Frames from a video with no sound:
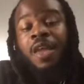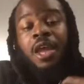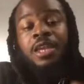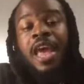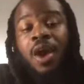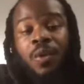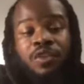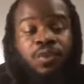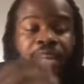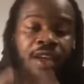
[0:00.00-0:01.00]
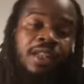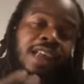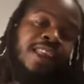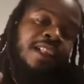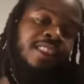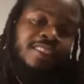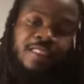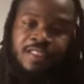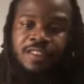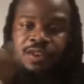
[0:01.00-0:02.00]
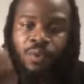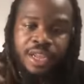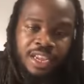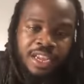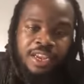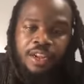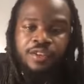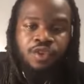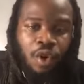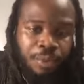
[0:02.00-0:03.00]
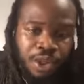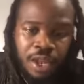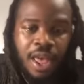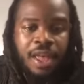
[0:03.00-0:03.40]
Now, once we heal our digestive system, we can get into absorption.